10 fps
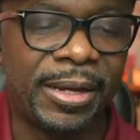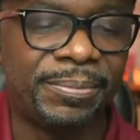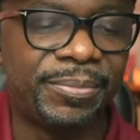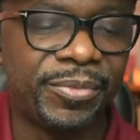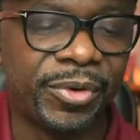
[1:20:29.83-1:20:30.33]

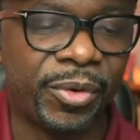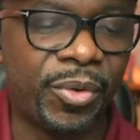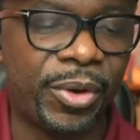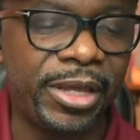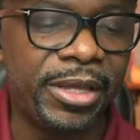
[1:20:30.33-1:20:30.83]
Um,
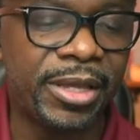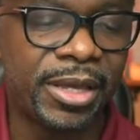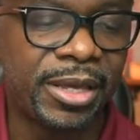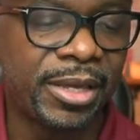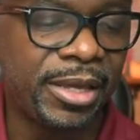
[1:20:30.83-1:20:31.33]
real quick
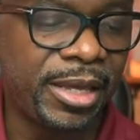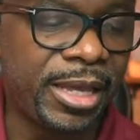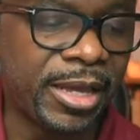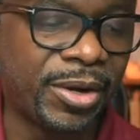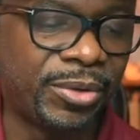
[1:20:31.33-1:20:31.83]

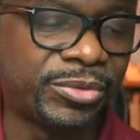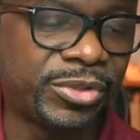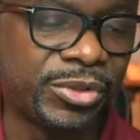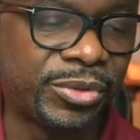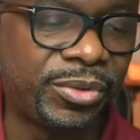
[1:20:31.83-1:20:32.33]
and
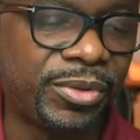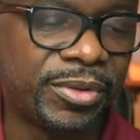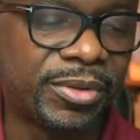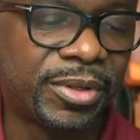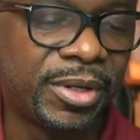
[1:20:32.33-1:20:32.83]
go to
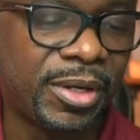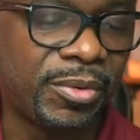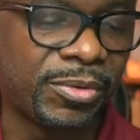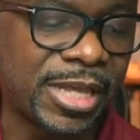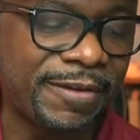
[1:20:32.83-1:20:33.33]

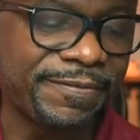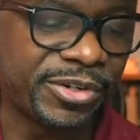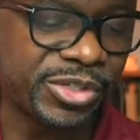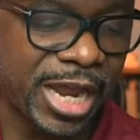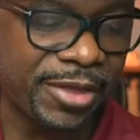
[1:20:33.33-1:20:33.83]
what was
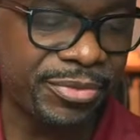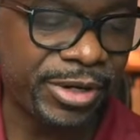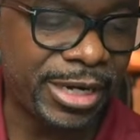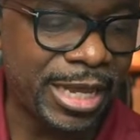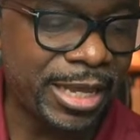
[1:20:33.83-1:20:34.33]
that? First
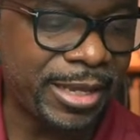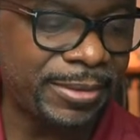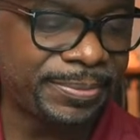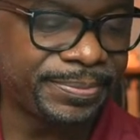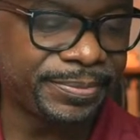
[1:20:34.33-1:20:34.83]
John 3
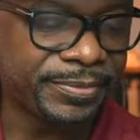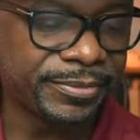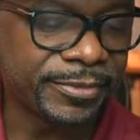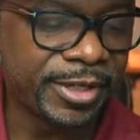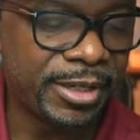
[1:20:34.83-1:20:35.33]
9.
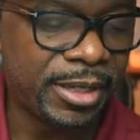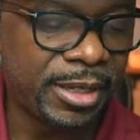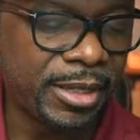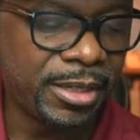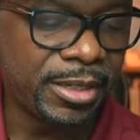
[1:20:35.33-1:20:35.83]

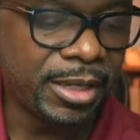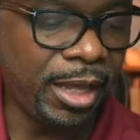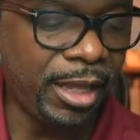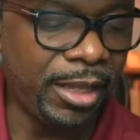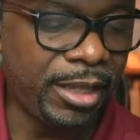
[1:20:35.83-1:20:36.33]

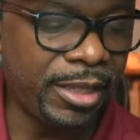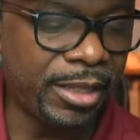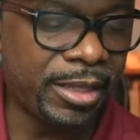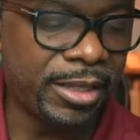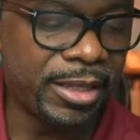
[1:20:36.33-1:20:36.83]

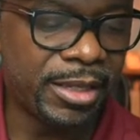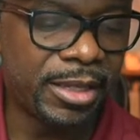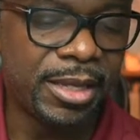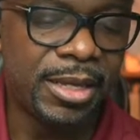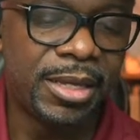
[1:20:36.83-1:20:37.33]
Uh
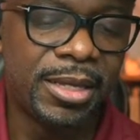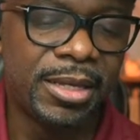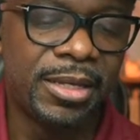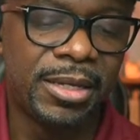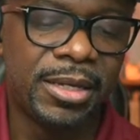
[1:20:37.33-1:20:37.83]

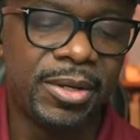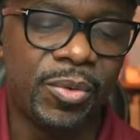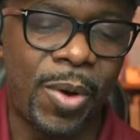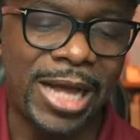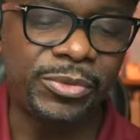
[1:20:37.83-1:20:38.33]

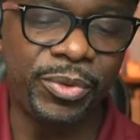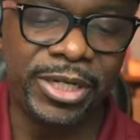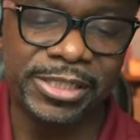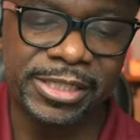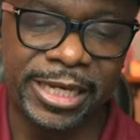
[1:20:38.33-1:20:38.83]

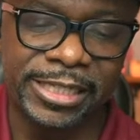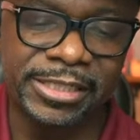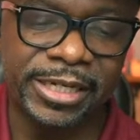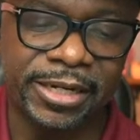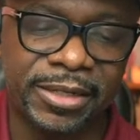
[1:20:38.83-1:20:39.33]
watch what it
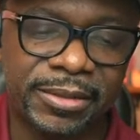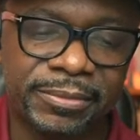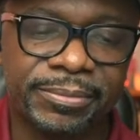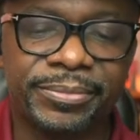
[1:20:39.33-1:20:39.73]
says here.